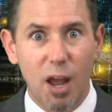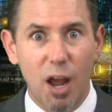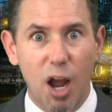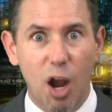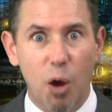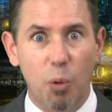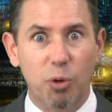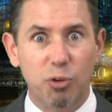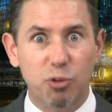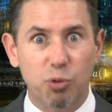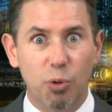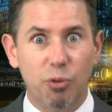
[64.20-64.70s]

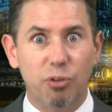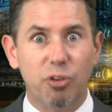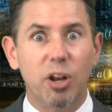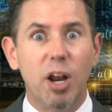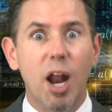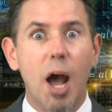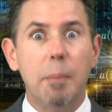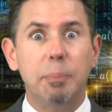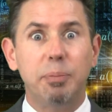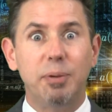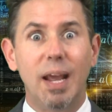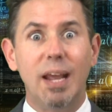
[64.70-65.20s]
uh, which was an
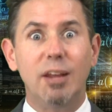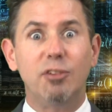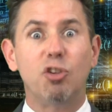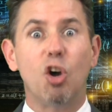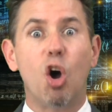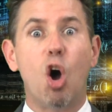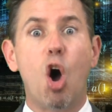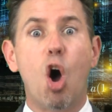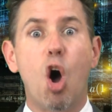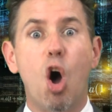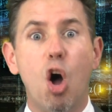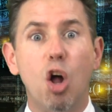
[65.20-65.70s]
update to
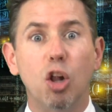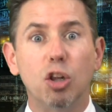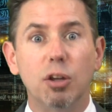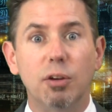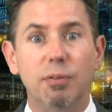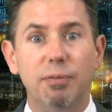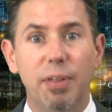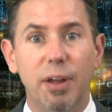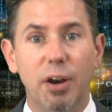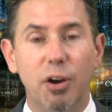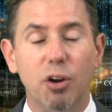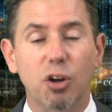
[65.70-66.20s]
all
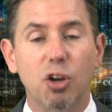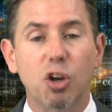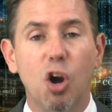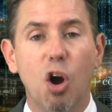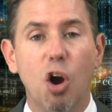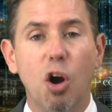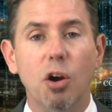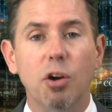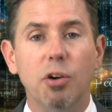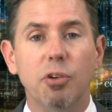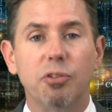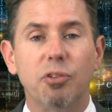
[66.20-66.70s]
of their
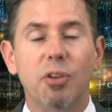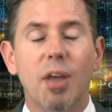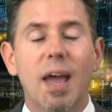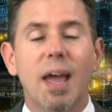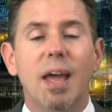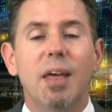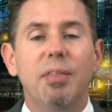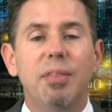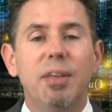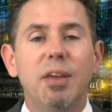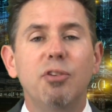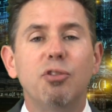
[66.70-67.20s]
cars.
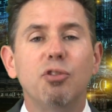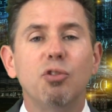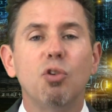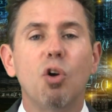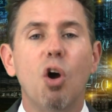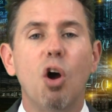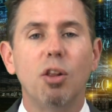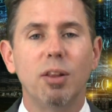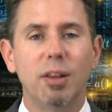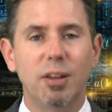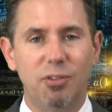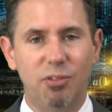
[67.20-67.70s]
These are
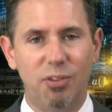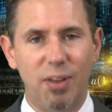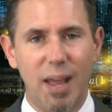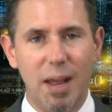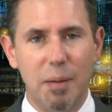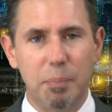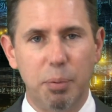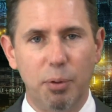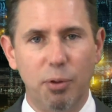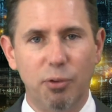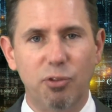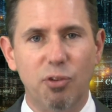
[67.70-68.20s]
all
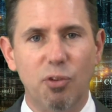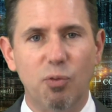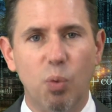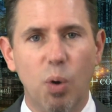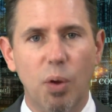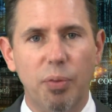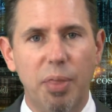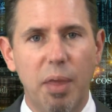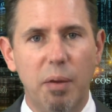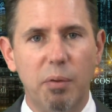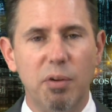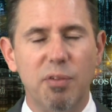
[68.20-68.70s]
examples of
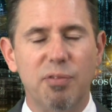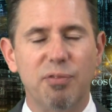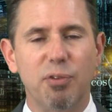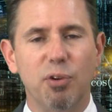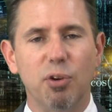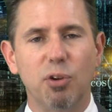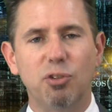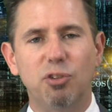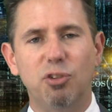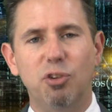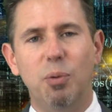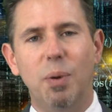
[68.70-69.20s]
what they
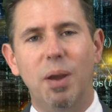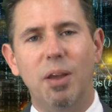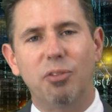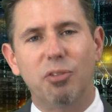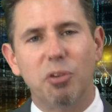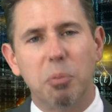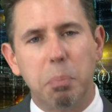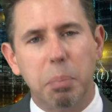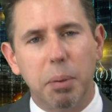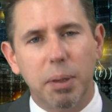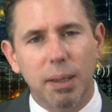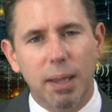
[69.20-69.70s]
refer to as
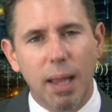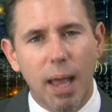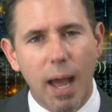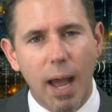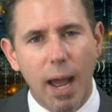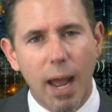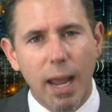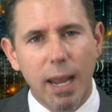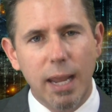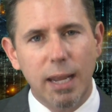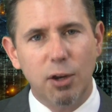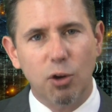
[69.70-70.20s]

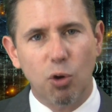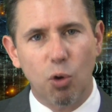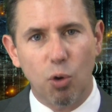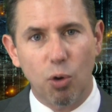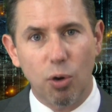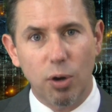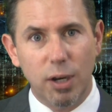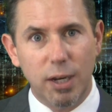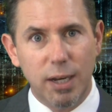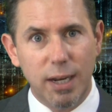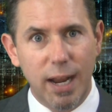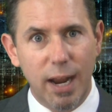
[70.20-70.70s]
applied
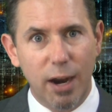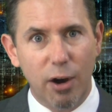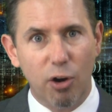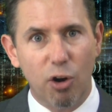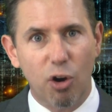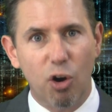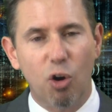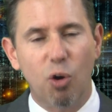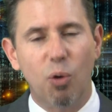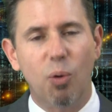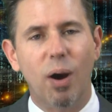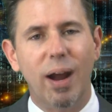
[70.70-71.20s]
or
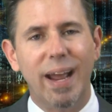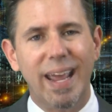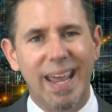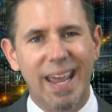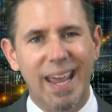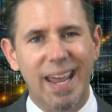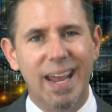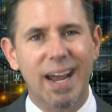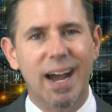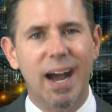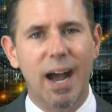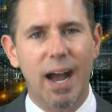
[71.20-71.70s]
narrow
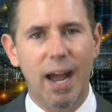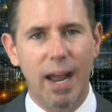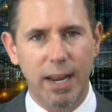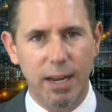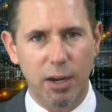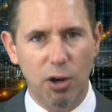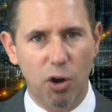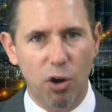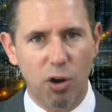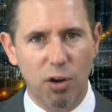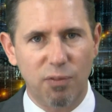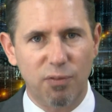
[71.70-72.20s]

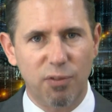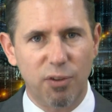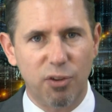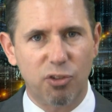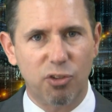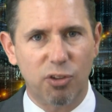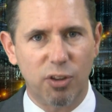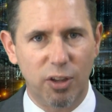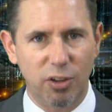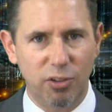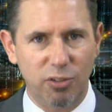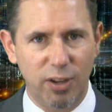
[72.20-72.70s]
AI,
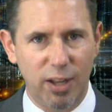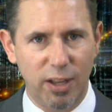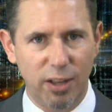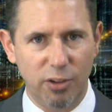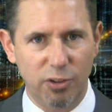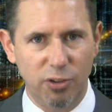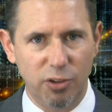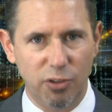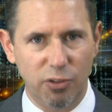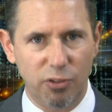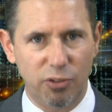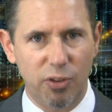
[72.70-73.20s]
artificial
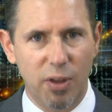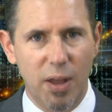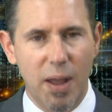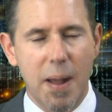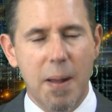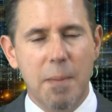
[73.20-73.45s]
intelligence.